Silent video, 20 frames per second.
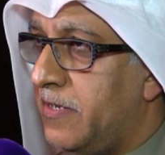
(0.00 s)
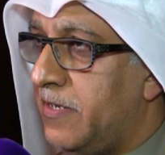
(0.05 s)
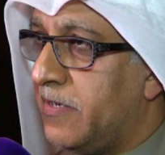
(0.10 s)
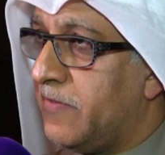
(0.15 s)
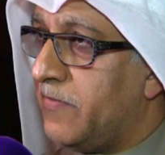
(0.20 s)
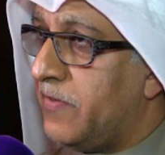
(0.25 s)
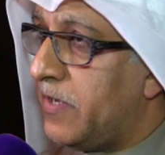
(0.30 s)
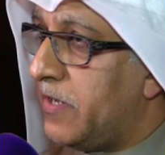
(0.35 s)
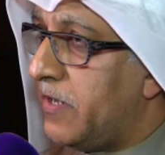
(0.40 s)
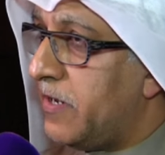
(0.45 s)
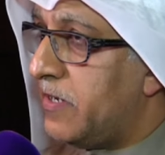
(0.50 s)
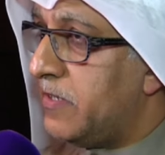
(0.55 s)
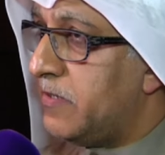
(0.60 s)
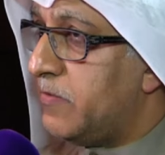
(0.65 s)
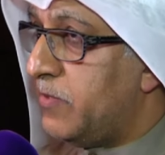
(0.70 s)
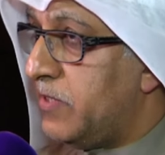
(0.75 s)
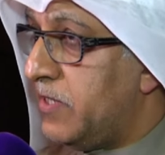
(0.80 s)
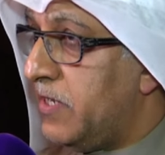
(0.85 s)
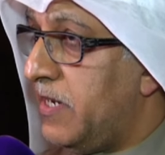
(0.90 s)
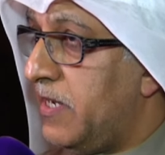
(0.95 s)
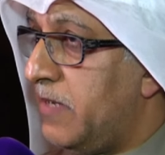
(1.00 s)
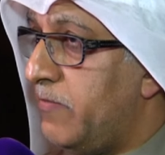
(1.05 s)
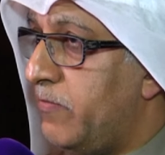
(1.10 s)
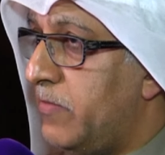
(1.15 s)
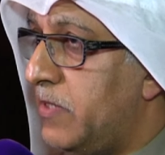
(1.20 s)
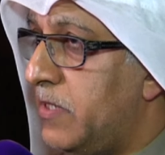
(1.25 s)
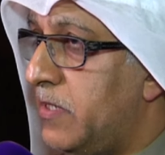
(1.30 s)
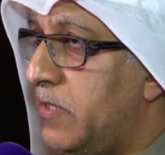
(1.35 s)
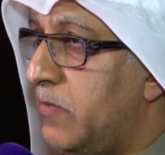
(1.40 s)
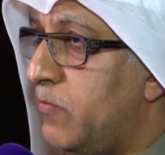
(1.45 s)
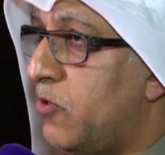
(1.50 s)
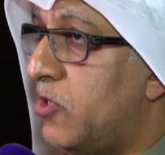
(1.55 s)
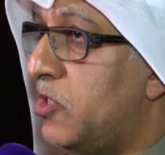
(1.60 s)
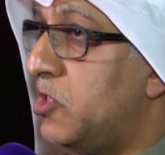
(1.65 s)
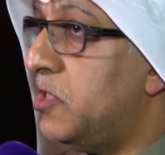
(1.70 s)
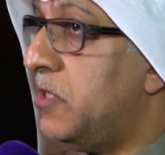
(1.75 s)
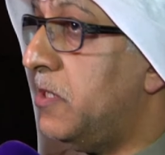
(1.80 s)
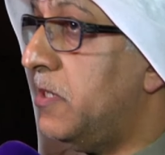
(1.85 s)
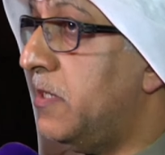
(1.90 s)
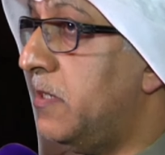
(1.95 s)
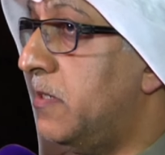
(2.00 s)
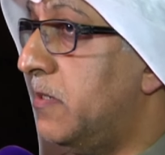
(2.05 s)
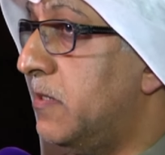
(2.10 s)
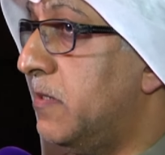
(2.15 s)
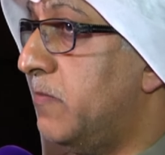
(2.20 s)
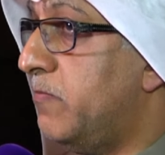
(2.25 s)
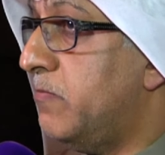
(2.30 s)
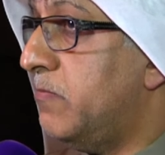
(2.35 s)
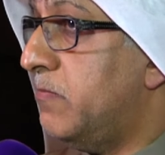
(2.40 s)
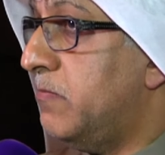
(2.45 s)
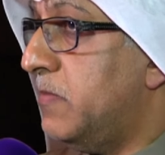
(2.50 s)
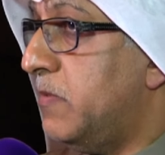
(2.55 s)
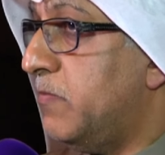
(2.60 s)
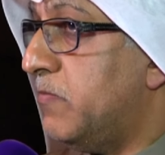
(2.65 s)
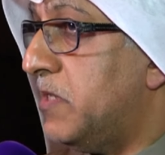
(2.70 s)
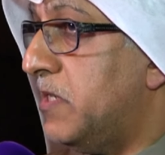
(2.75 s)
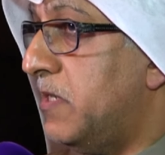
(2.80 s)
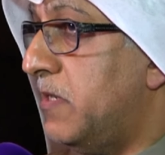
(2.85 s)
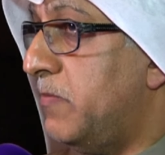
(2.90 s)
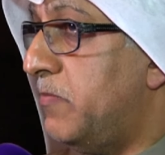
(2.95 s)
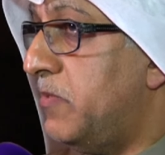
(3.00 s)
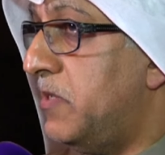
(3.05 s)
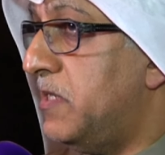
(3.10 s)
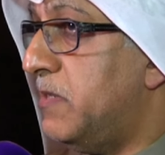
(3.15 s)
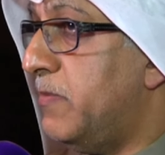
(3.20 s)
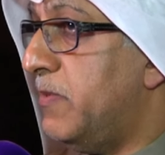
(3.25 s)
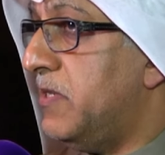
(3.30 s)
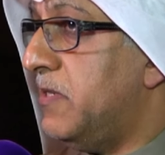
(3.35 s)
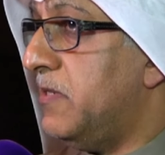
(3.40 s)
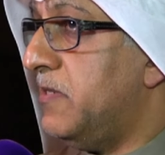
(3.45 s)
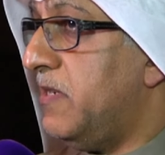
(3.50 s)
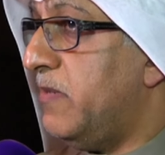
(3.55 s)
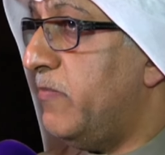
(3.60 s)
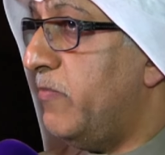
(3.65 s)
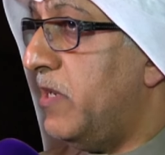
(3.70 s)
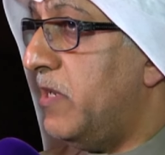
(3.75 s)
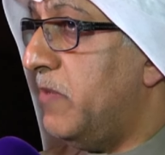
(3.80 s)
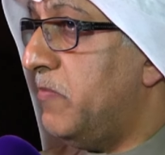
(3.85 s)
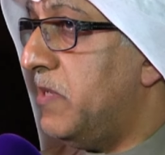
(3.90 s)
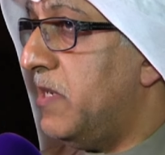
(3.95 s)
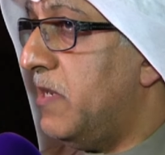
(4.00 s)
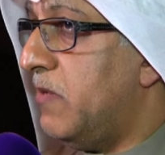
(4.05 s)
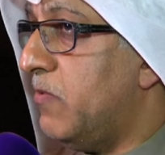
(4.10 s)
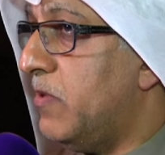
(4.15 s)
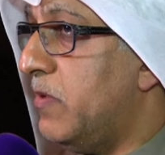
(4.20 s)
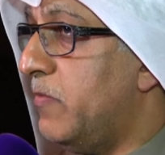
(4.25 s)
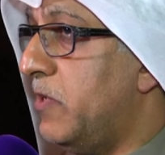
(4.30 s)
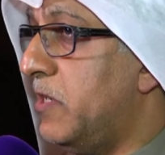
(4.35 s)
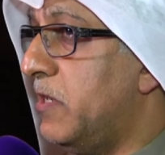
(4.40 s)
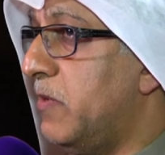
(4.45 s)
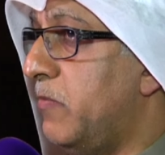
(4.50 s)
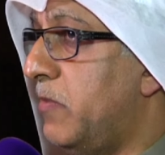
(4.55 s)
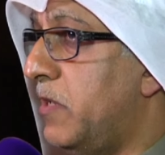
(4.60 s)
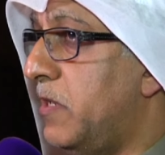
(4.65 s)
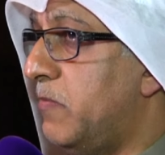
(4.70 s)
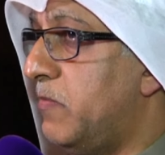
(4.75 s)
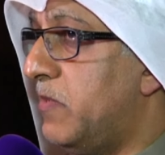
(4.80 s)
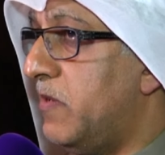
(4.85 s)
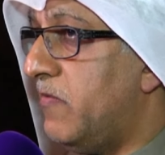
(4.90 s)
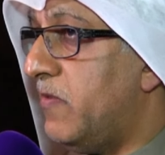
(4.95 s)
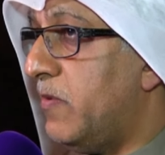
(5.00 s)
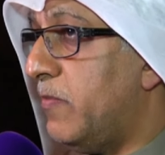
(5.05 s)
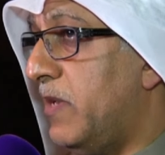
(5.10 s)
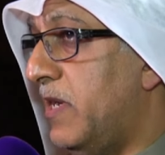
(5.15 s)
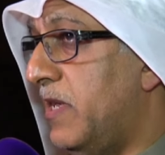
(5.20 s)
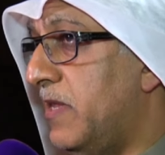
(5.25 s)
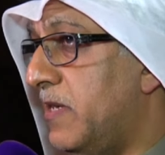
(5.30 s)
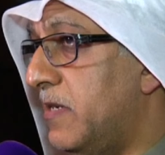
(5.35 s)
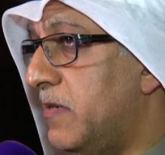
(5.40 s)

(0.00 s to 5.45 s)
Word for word: There are continents which are offering ninety or eighty percent of backing.